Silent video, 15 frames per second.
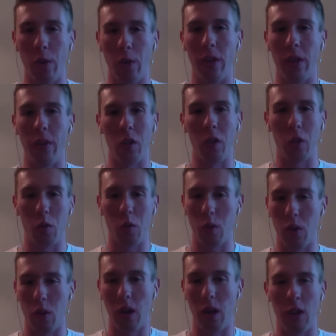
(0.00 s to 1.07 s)
Whether
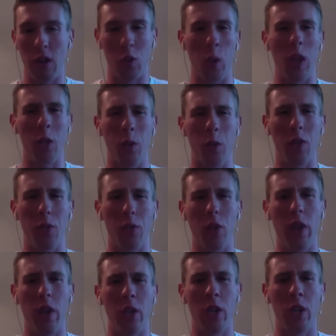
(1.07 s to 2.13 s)
is Westbrook a
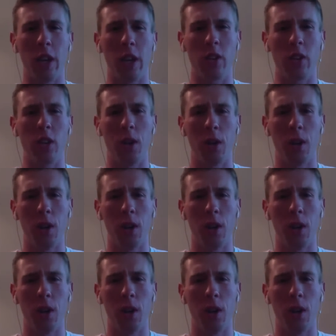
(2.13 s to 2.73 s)
free agent next year?